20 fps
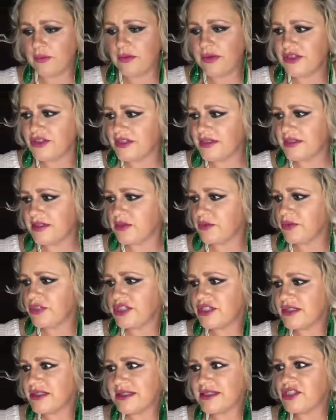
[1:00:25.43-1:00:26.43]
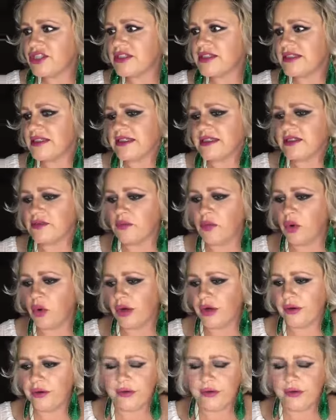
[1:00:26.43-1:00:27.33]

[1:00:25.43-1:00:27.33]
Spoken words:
It just needs more.